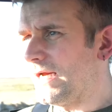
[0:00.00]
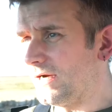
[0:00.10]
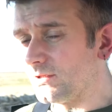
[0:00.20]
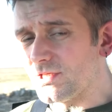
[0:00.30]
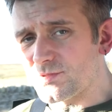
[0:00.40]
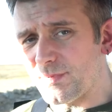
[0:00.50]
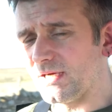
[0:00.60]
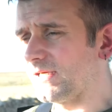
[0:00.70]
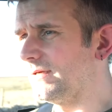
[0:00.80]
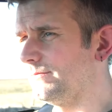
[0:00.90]
early
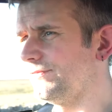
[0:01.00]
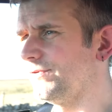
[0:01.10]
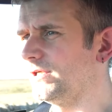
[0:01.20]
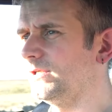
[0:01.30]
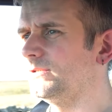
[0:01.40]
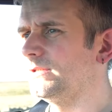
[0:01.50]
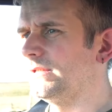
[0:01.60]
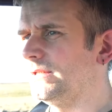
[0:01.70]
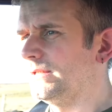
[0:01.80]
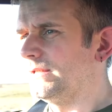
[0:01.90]
spec
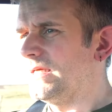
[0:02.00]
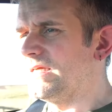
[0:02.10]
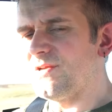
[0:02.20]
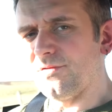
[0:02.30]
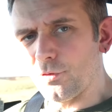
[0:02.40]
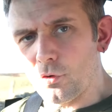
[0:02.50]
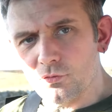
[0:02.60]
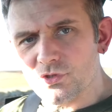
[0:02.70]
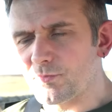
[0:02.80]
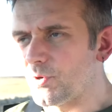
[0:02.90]
M3, is the
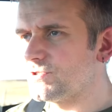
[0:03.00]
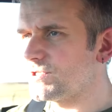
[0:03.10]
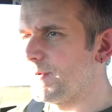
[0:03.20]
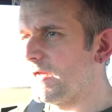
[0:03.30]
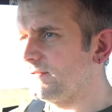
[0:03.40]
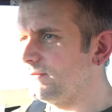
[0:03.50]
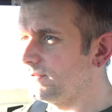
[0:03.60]
throttle response, man.